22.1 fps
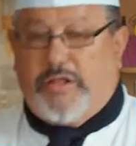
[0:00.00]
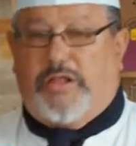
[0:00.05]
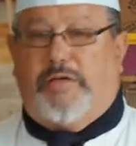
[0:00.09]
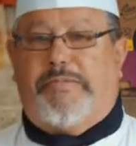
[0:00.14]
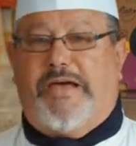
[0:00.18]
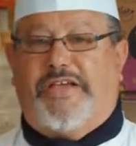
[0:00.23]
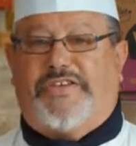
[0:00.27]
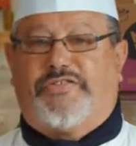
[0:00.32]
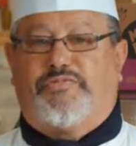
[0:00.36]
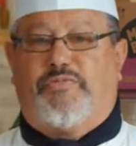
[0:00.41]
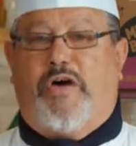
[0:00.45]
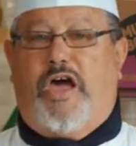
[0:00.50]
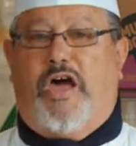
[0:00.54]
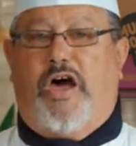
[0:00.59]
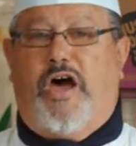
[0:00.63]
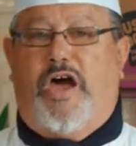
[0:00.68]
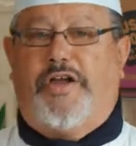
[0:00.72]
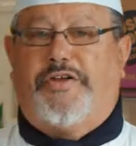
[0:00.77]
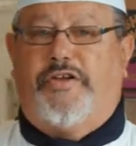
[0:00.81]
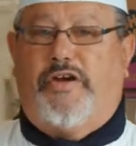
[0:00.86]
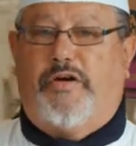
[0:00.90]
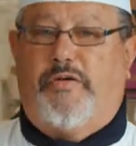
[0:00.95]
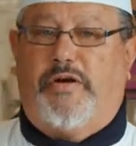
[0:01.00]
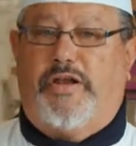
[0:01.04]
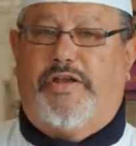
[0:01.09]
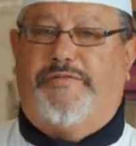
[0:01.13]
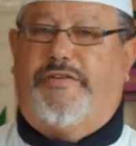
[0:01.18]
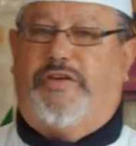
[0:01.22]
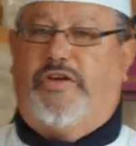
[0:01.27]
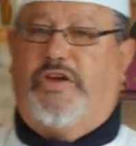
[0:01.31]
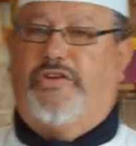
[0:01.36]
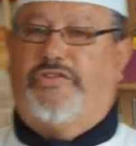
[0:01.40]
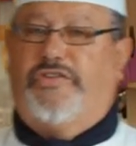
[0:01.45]
The best way I do it,
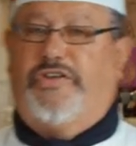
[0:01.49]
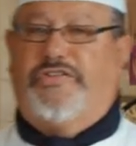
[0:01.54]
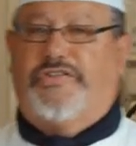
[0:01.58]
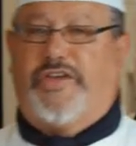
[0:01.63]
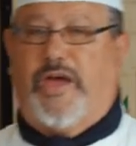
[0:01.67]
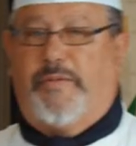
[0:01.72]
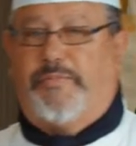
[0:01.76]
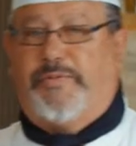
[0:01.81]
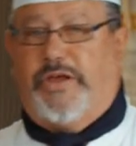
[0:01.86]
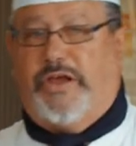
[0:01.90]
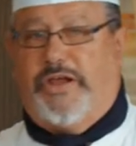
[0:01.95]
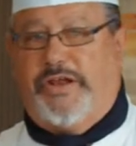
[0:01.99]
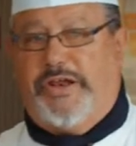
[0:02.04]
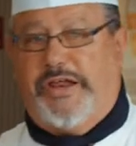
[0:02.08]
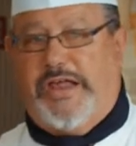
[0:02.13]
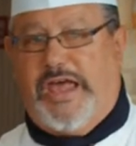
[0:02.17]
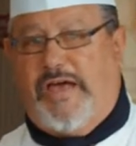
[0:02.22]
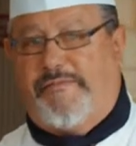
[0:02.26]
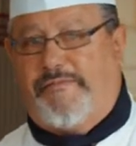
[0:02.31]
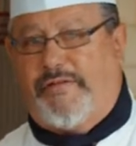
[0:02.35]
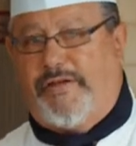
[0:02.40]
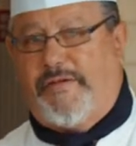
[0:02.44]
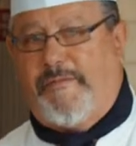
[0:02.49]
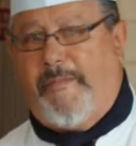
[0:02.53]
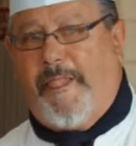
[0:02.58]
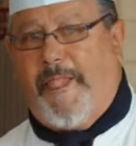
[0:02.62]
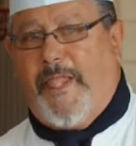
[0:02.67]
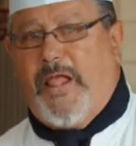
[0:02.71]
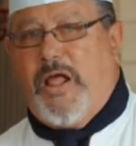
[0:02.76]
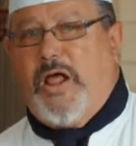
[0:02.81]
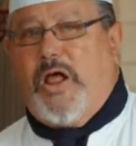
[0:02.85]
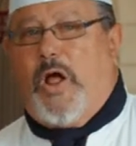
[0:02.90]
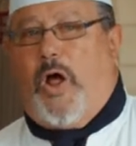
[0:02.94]
if you're using something in the
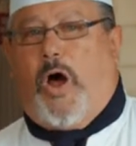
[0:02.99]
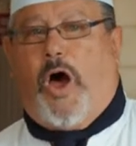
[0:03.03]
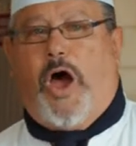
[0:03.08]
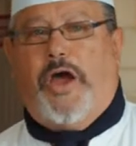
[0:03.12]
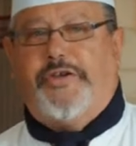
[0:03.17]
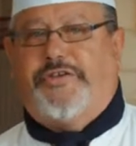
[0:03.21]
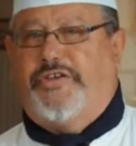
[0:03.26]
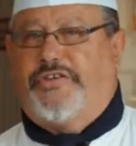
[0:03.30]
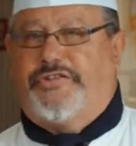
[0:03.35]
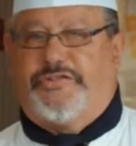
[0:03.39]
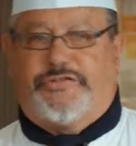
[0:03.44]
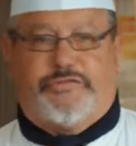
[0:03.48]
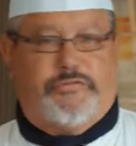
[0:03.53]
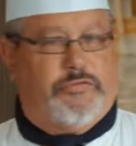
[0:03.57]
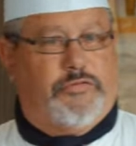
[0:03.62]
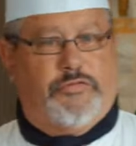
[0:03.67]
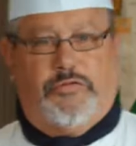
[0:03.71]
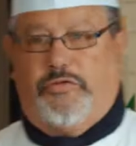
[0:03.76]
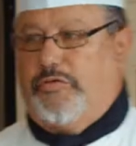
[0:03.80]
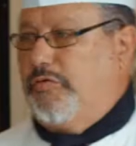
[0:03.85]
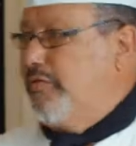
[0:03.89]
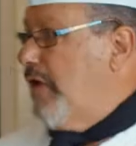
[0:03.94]
oven, I just,